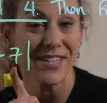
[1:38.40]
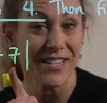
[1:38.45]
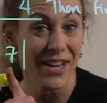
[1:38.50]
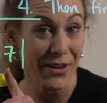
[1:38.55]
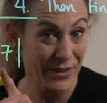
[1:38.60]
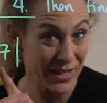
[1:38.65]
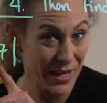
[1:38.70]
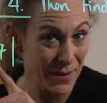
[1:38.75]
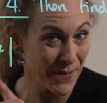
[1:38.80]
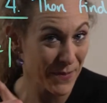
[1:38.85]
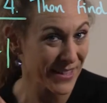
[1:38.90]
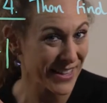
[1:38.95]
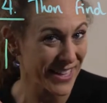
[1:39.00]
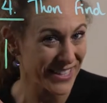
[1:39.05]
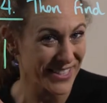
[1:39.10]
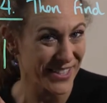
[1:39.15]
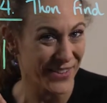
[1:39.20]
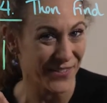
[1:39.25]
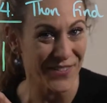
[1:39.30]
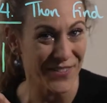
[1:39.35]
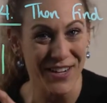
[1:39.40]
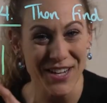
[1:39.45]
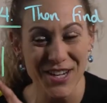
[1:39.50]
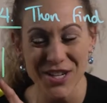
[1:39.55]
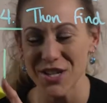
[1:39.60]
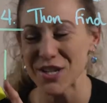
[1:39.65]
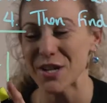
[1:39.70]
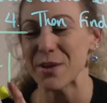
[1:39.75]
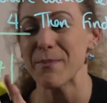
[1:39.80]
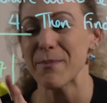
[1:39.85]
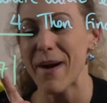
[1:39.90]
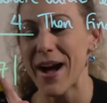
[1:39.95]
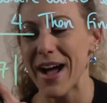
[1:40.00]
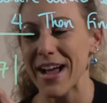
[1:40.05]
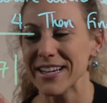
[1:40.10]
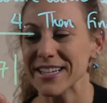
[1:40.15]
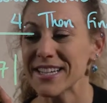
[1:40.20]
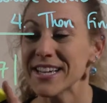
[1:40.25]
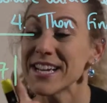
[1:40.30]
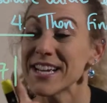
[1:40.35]
Now keeping that definition in
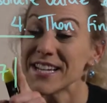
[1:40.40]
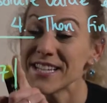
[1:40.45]
mind,